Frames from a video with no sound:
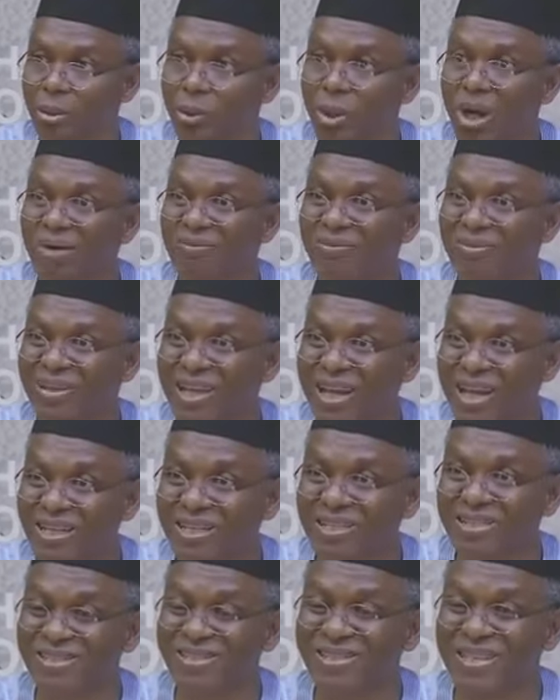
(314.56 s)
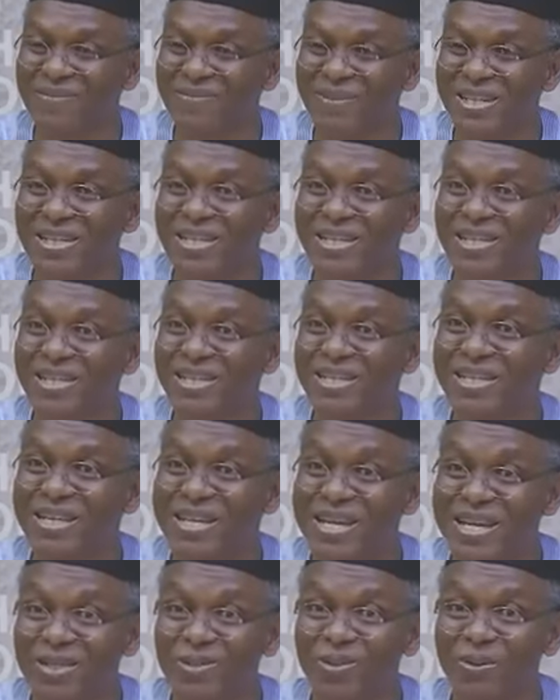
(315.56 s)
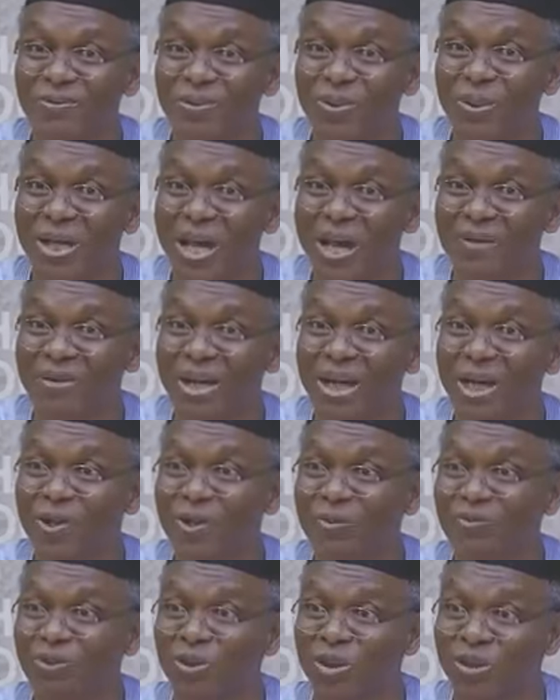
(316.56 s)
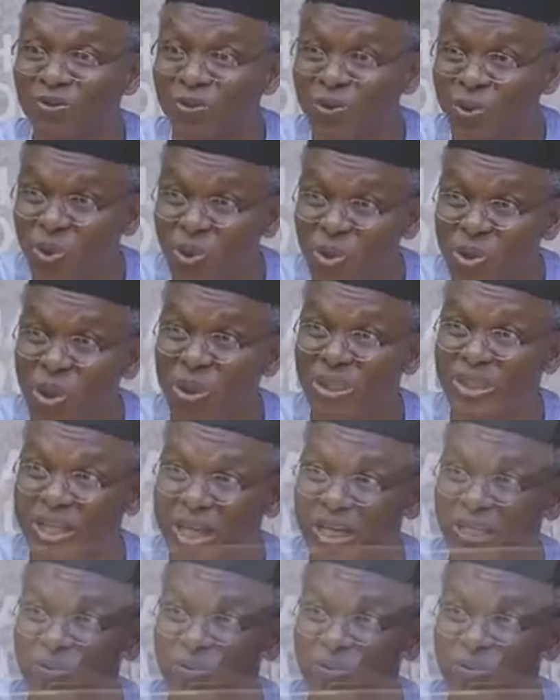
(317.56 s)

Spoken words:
You have 70 years of your life ahead of you. If you don't